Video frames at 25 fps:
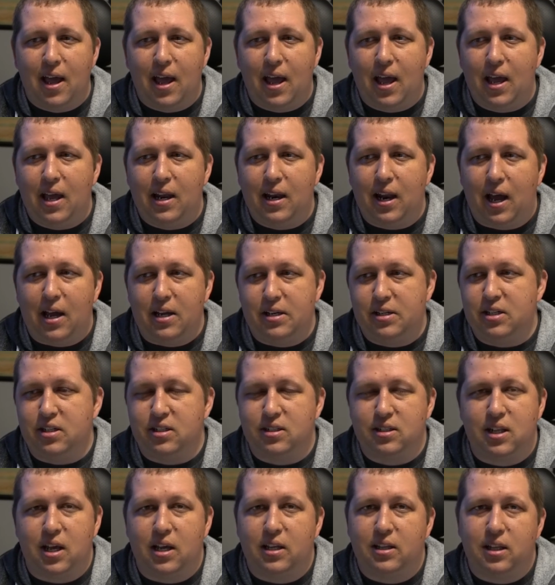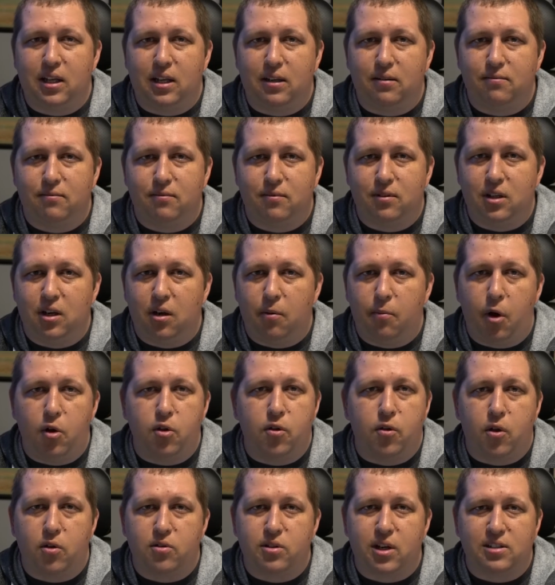And I just think that
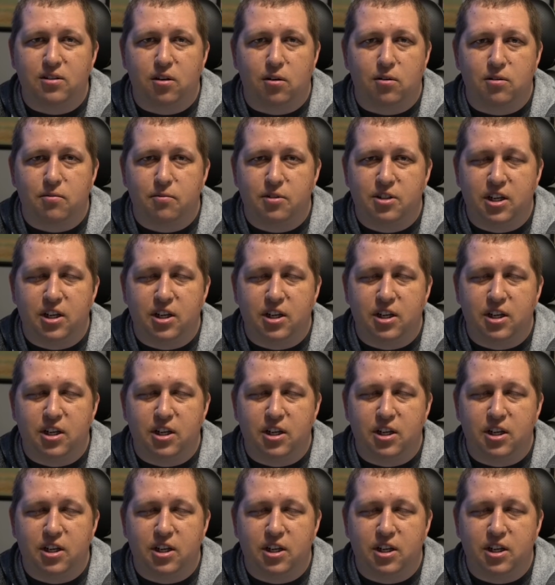both of those guys are